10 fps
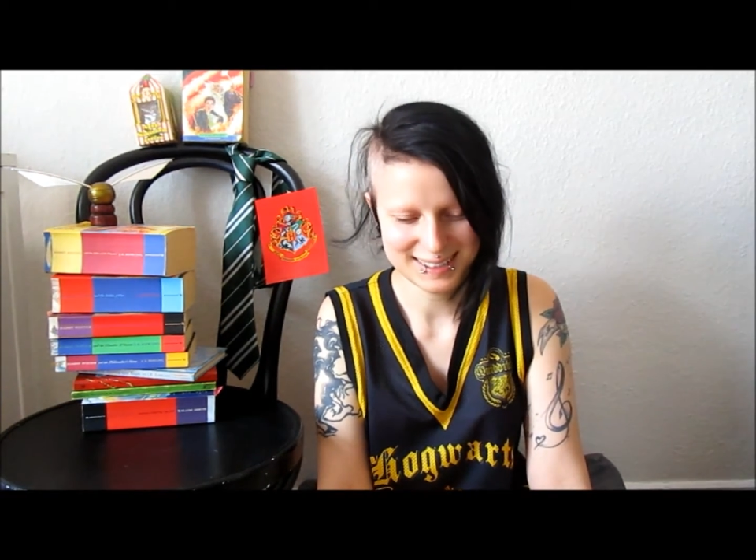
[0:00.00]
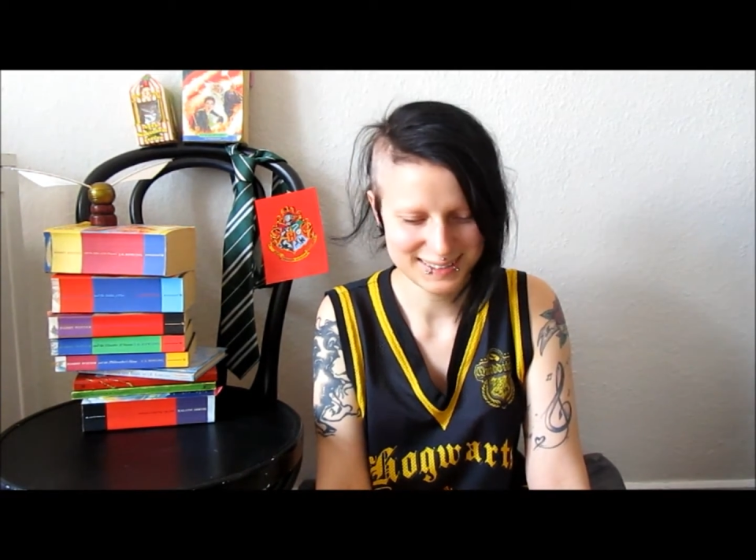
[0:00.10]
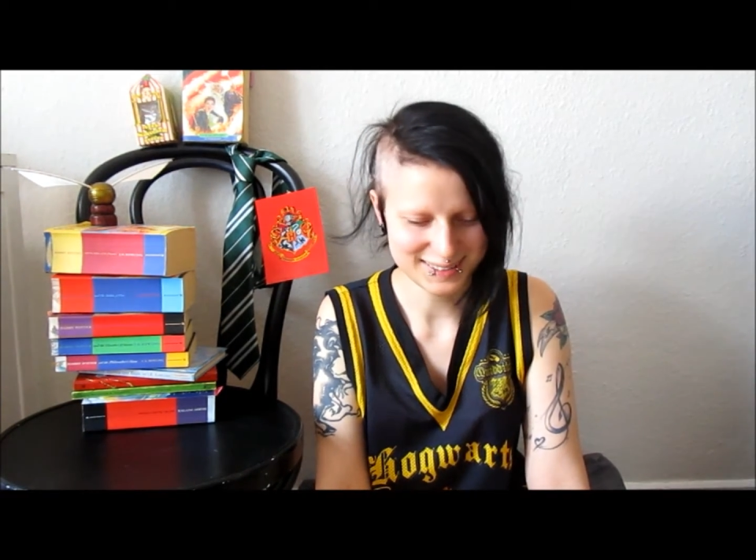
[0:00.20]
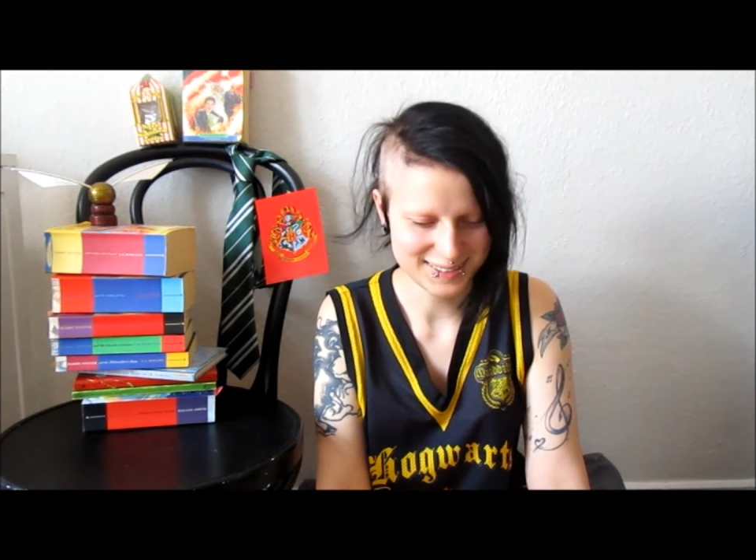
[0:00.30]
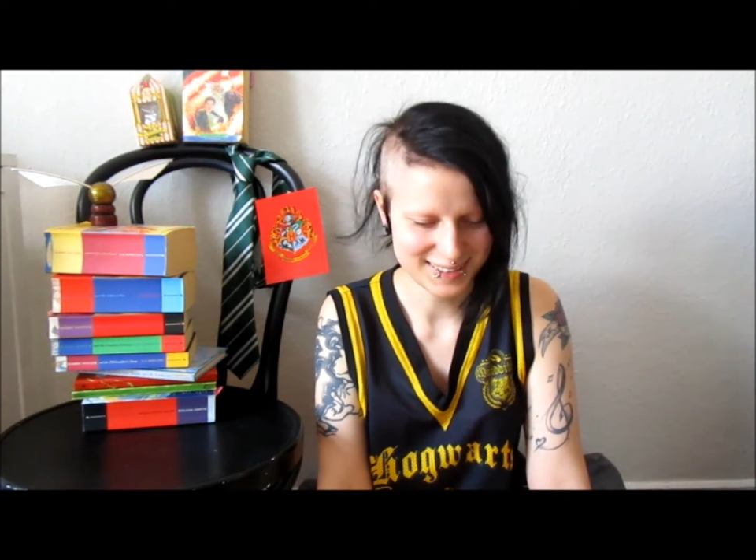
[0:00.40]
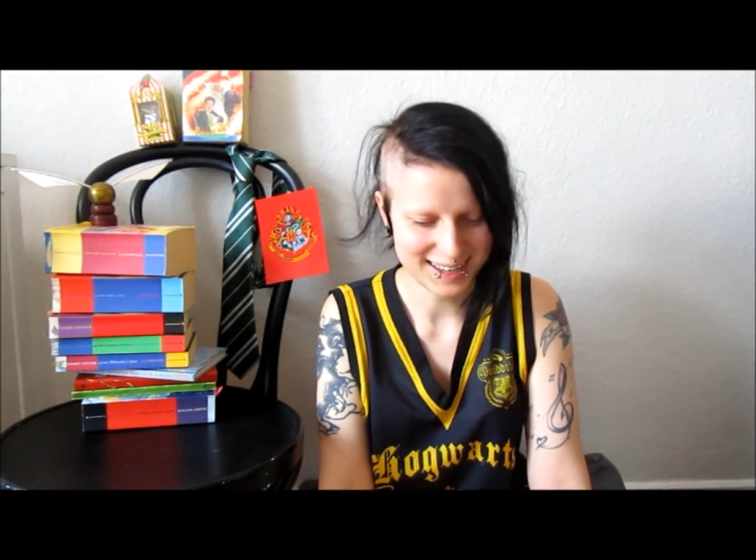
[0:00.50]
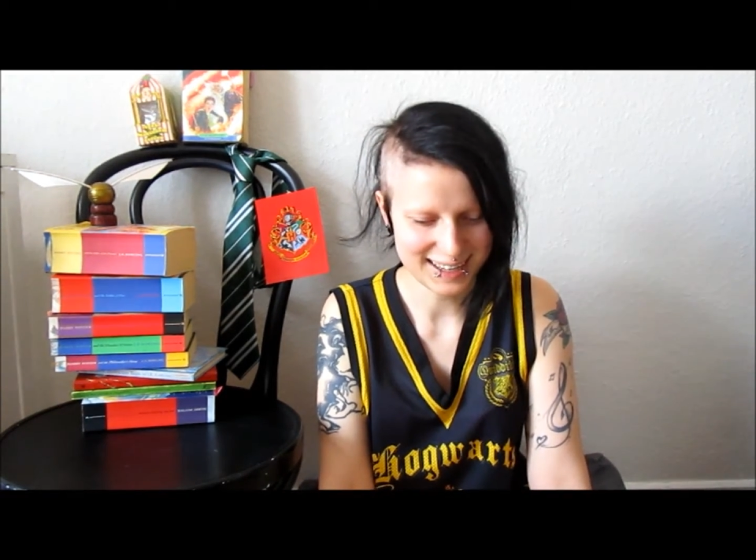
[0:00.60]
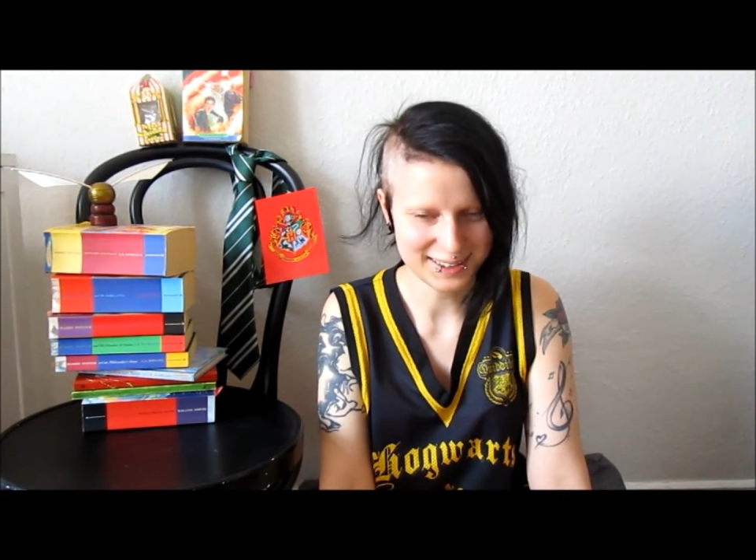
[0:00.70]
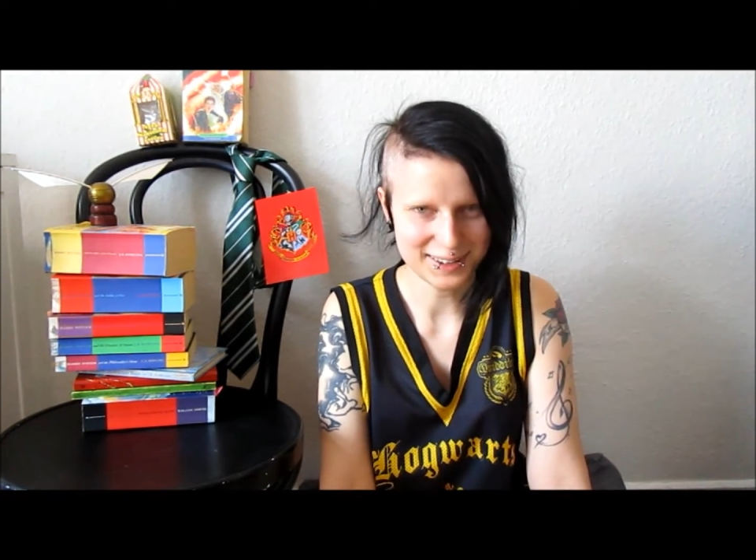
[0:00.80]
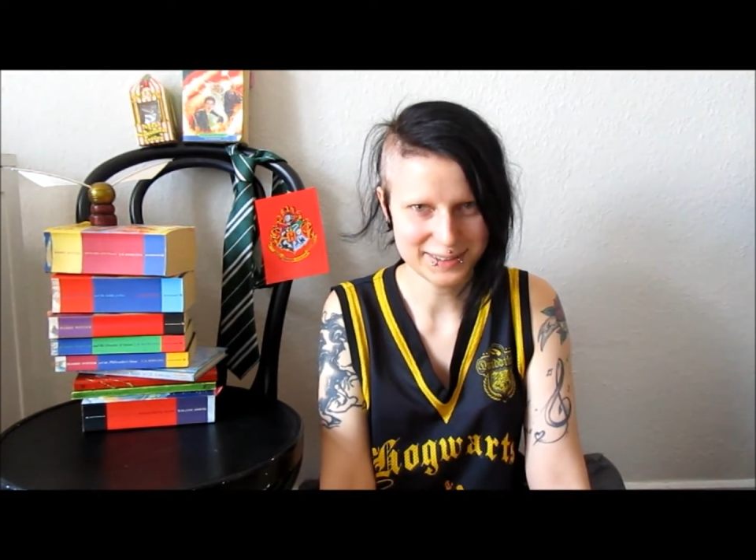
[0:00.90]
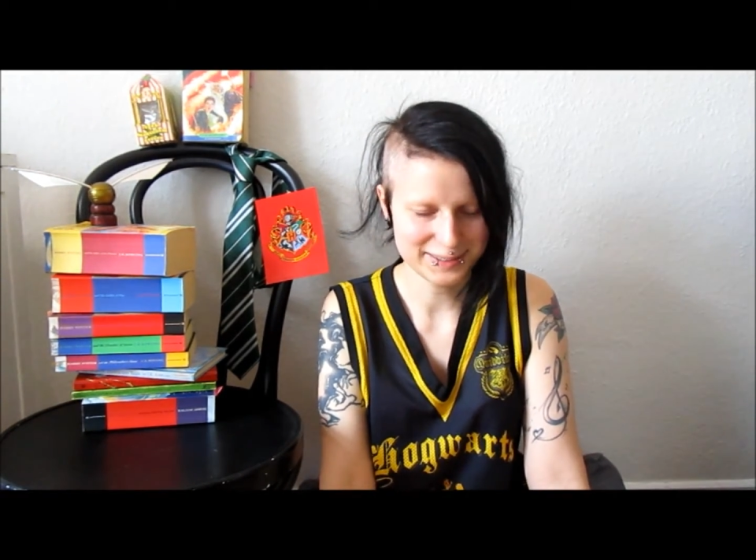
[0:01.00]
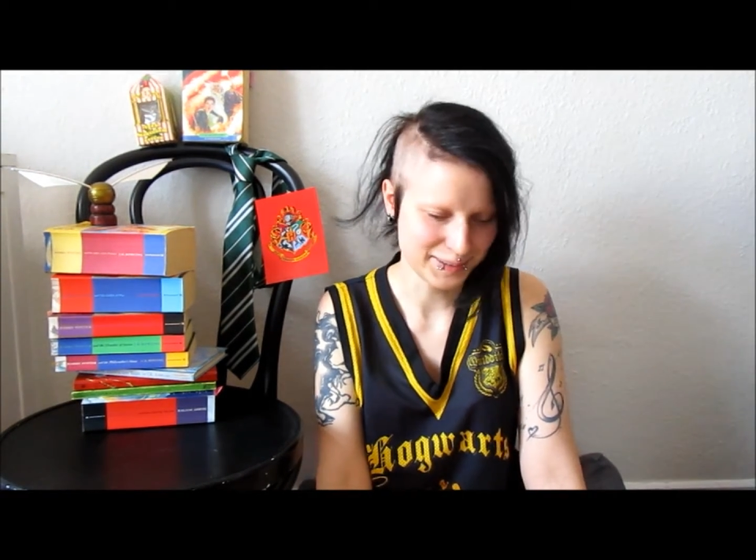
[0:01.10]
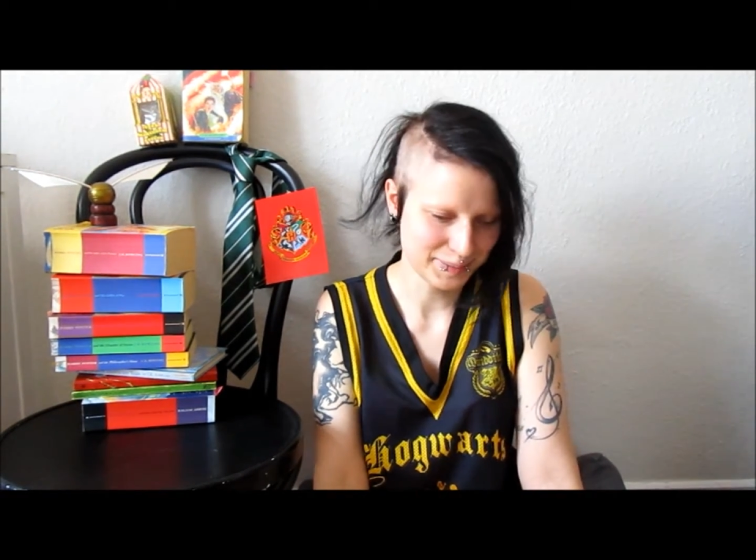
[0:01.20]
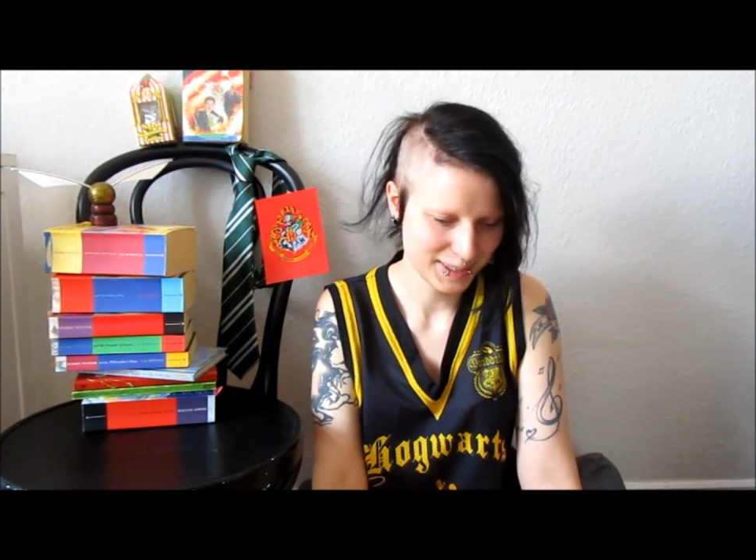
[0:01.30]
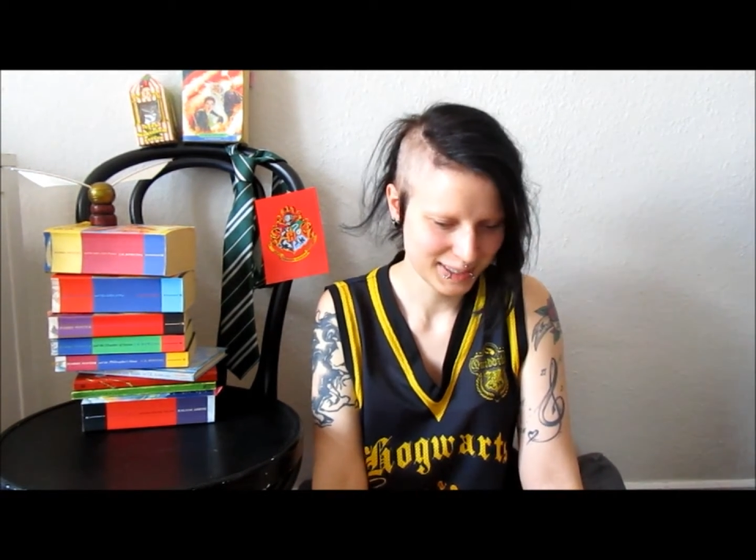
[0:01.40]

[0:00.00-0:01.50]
an order. I like all of them.